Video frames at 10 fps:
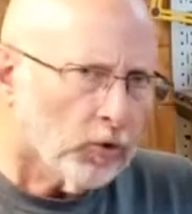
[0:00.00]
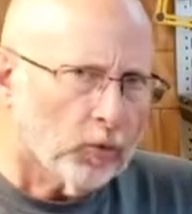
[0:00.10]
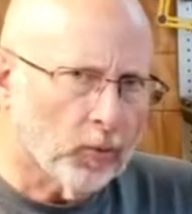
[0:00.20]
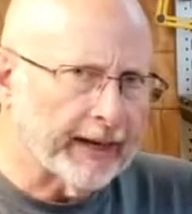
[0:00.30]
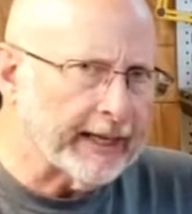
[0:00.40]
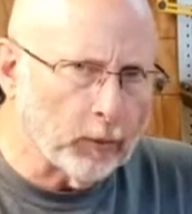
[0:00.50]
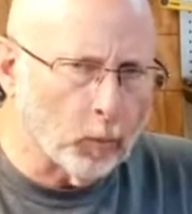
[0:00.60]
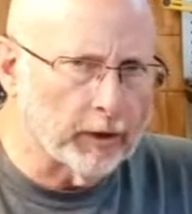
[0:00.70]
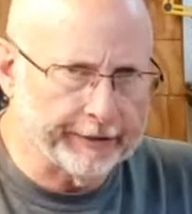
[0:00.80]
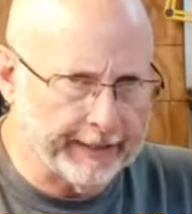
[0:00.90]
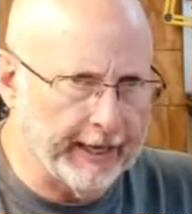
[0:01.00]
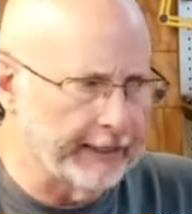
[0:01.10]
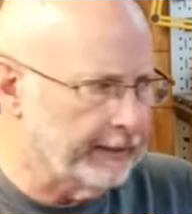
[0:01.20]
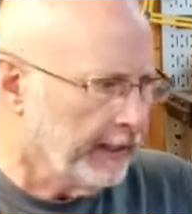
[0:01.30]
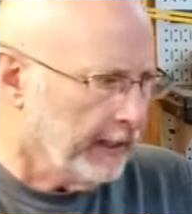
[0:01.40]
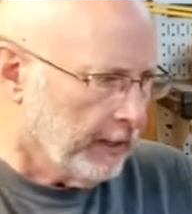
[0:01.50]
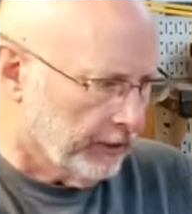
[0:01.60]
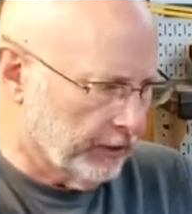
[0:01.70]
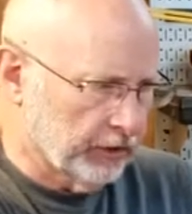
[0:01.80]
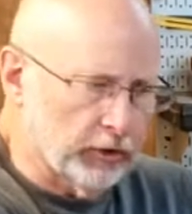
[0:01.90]
Ran on 110.
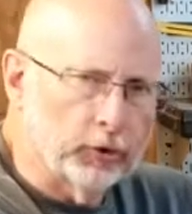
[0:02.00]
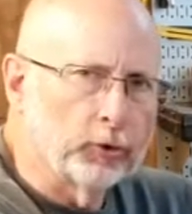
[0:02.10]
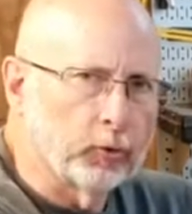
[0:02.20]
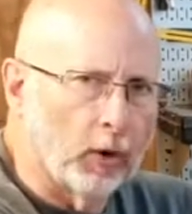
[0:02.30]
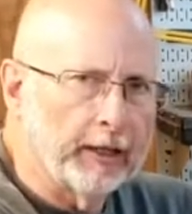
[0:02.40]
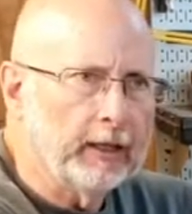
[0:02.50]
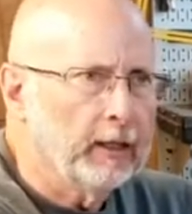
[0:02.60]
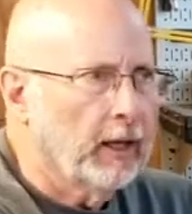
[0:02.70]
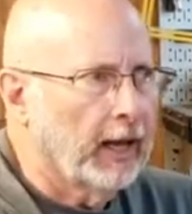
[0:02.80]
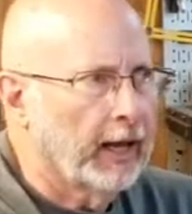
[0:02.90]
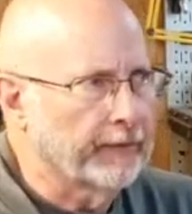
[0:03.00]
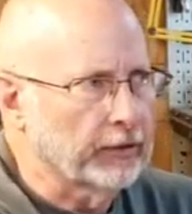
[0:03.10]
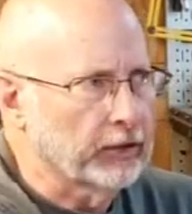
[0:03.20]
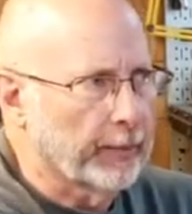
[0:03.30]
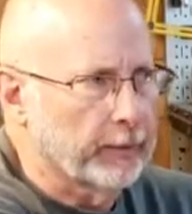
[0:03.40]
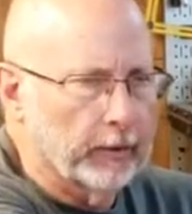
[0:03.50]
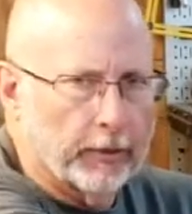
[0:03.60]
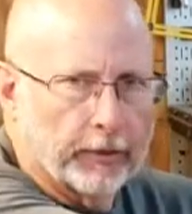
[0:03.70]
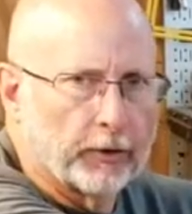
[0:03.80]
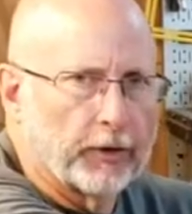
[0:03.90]
This is 220. I have a separate
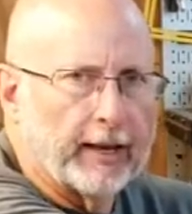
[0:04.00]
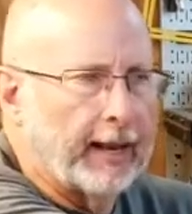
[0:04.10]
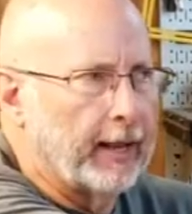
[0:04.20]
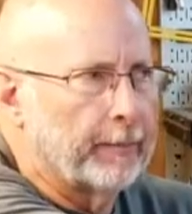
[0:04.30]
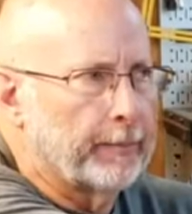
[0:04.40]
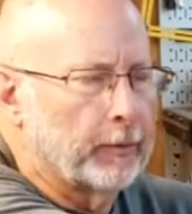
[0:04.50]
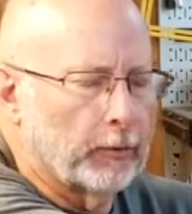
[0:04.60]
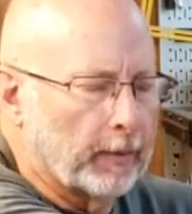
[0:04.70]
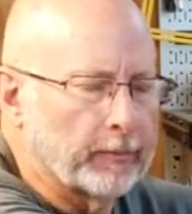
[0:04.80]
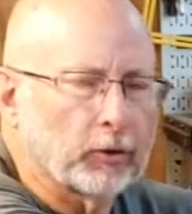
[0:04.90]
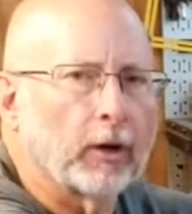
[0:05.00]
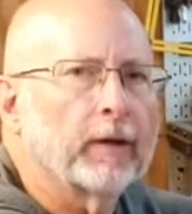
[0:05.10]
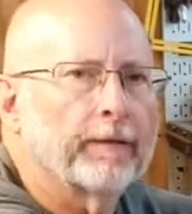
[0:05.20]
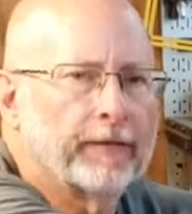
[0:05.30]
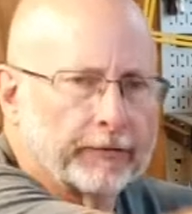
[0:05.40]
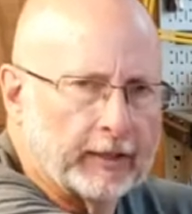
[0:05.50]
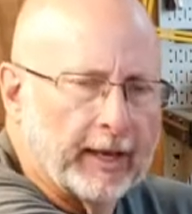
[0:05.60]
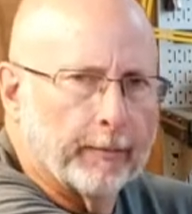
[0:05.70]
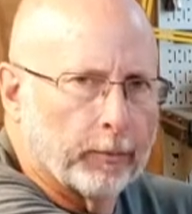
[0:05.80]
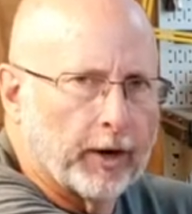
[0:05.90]
50
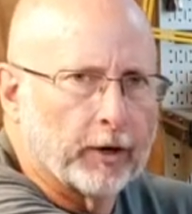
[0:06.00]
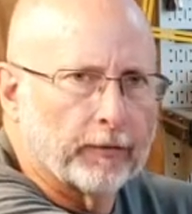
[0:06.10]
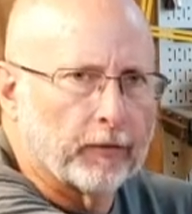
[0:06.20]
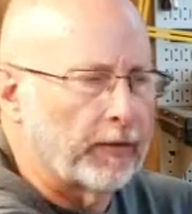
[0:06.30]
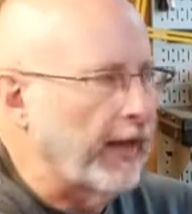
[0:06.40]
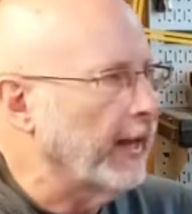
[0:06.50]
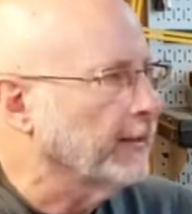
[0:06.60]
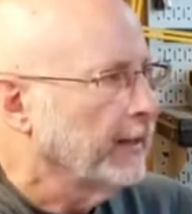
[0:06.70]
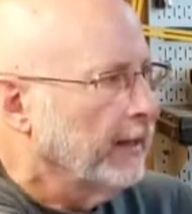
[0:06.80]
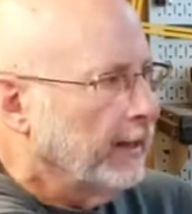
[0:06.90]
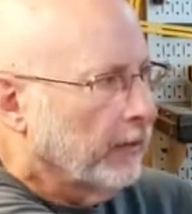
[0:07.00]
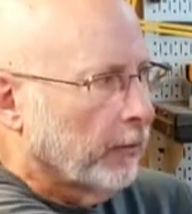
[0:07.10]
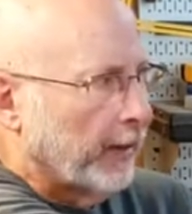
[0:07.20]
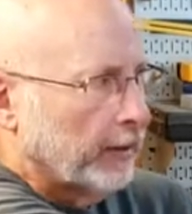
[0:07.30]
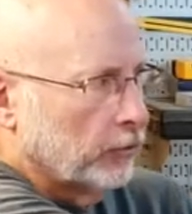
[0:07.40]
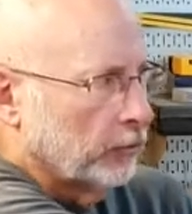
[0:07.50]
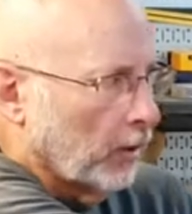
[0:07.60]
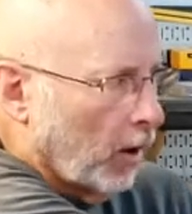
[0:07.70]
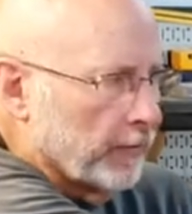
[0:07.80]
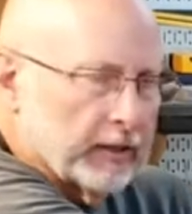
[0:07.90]
amp breaker for that. For my
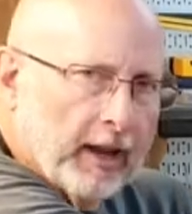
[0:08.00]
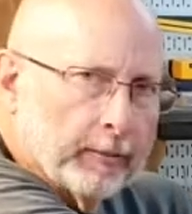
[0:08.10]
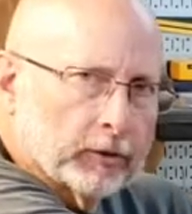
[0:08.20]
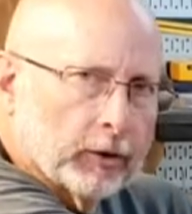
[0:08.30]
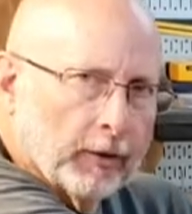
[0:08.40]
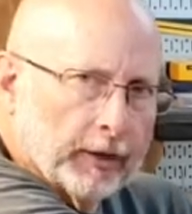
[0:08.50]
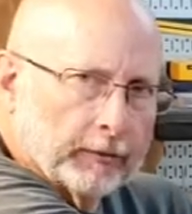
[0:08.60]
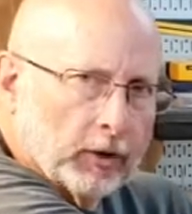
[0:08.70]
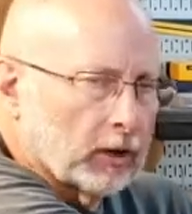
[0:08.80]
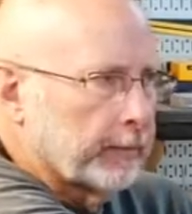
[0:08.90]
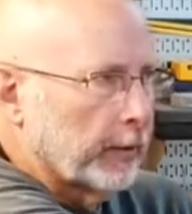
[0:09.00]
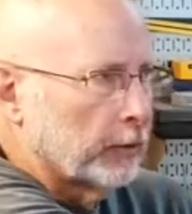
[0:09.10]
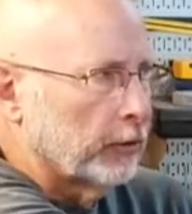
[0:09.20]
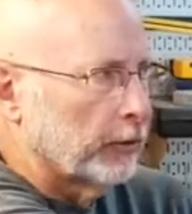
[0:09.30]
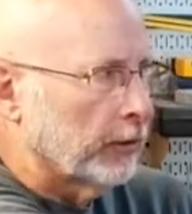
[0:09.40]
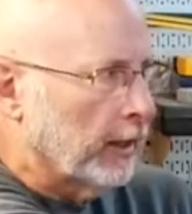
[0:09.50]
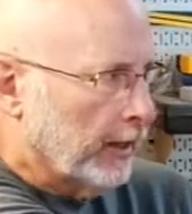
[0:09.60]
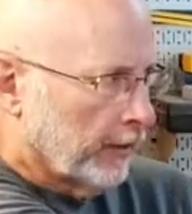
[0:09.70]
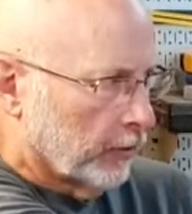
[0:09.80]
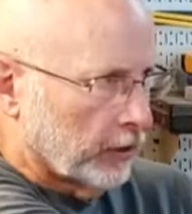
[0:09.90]
Harvey table saw that I've talked about earlier,
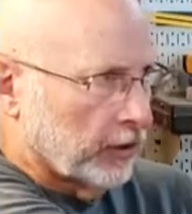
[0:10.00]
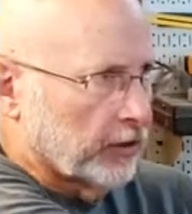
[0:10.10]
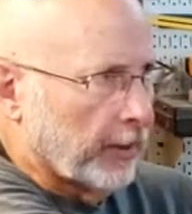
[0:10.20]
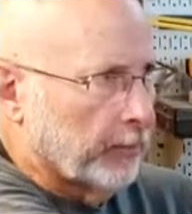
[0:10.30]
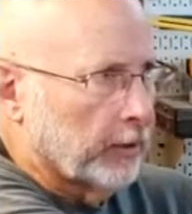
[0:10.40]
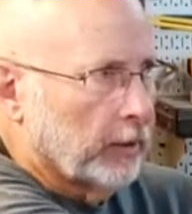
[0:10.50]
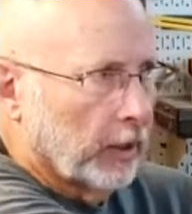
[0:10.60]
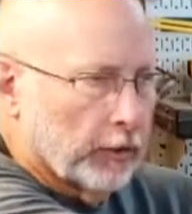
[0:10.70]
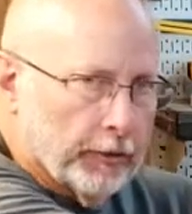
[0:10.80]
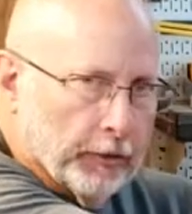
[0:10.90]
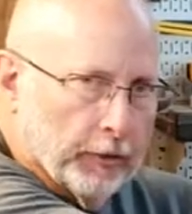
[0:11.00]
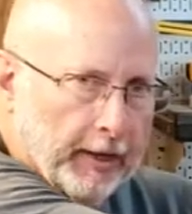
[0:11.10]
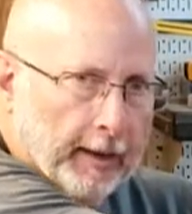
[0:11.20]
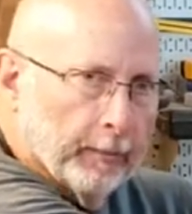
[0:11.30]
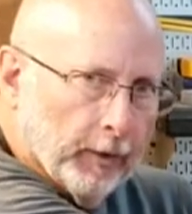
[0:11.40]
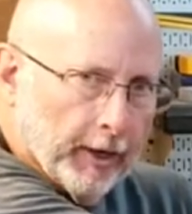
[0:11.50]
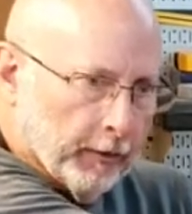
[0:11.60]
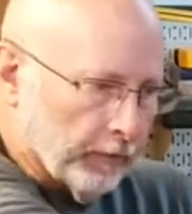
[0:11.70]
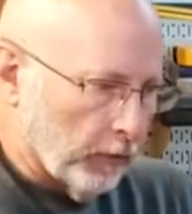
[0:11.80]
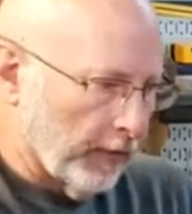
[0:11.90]
there's a separate 30 amp breaker
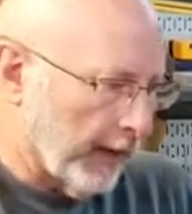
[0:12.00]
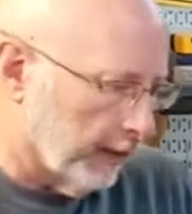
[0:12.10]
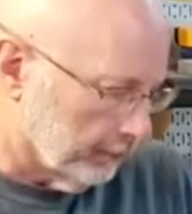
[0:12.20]
for that.